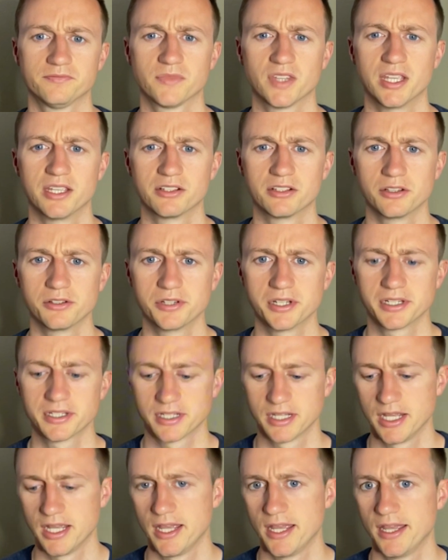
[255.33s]
including
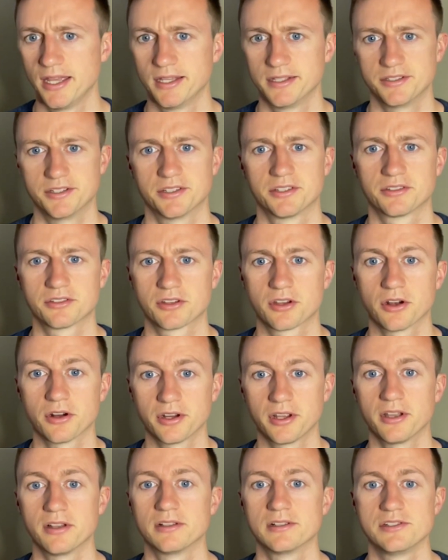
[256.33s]
just
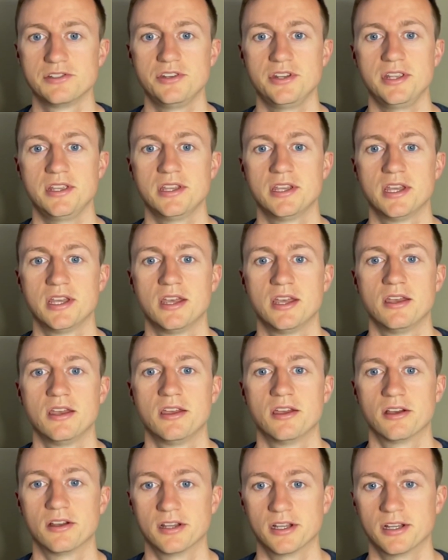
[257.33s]
cardiology,
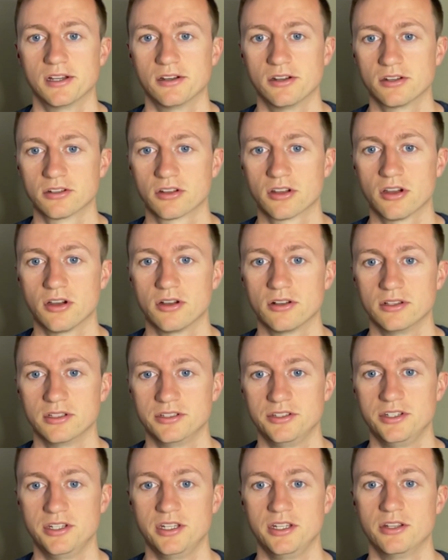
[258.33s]

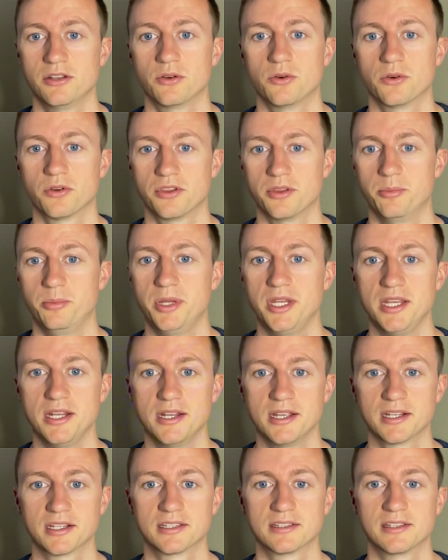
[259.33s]
oncology,
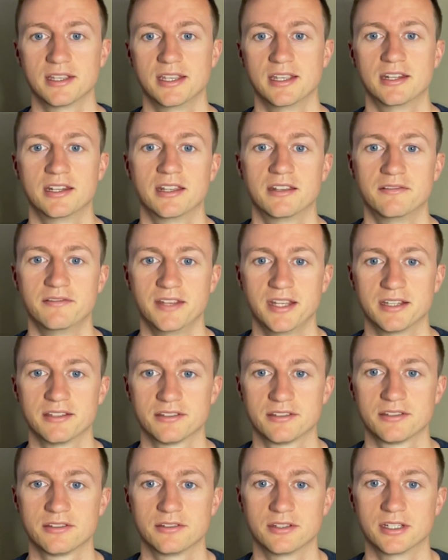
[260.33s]
orthopedics, and
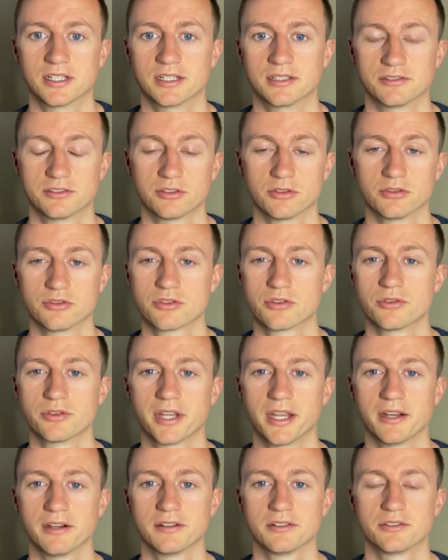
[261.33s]
advanced surgical
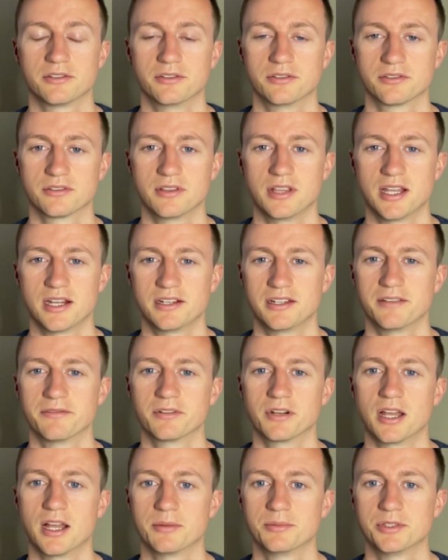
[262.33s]
care. So there's a lot of
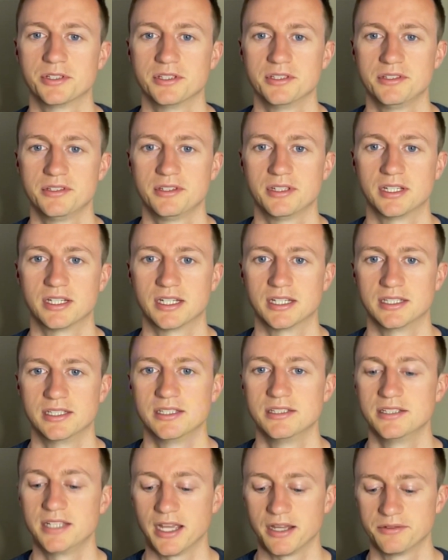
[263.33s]
different options
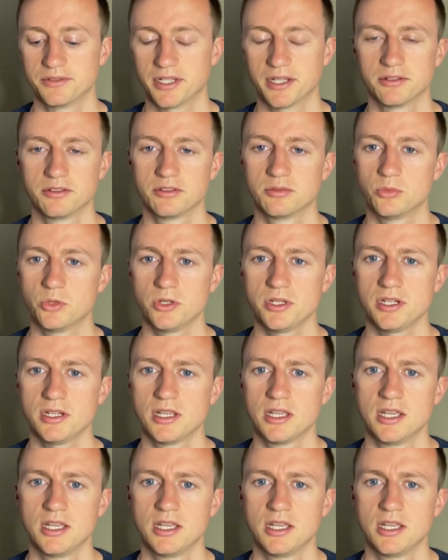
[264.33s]
in downtown Des Moines.